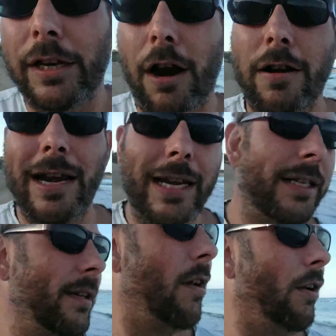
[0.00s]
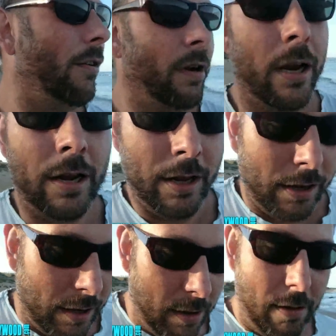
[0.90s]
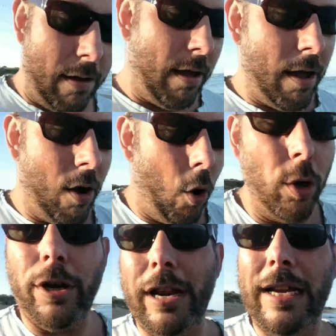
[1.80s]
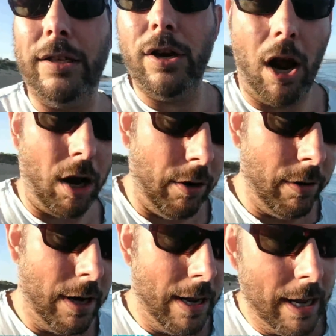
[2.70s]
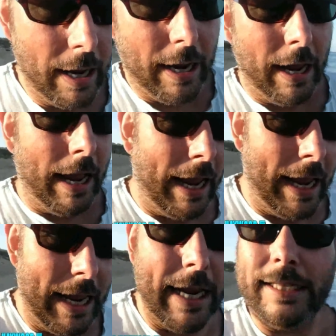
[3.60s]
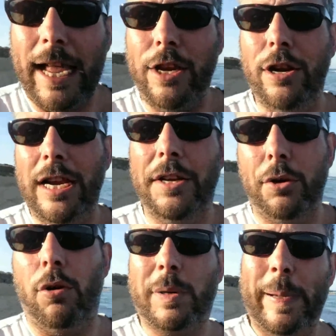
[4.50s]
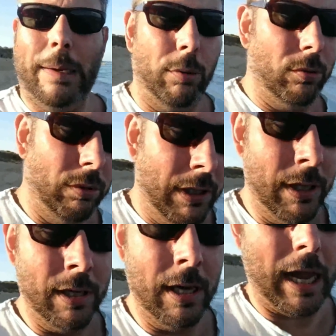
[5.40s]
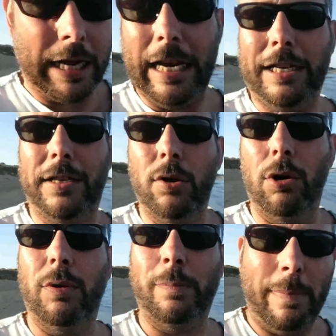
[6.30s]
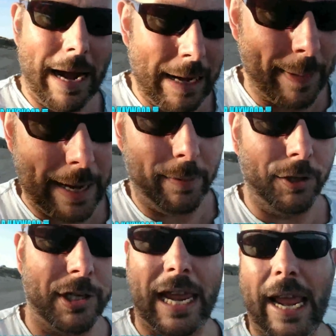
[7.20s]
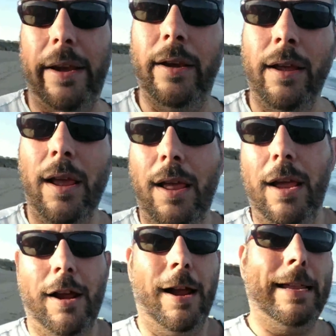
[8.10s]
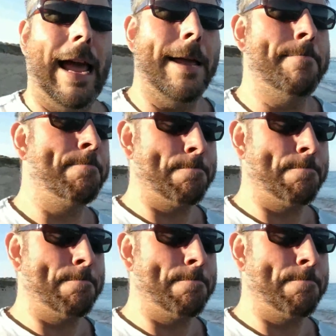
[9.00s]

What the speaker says: You don't need to know... All you need to know is that you need to talk to people, and you need to talk to as many people as you can, okay?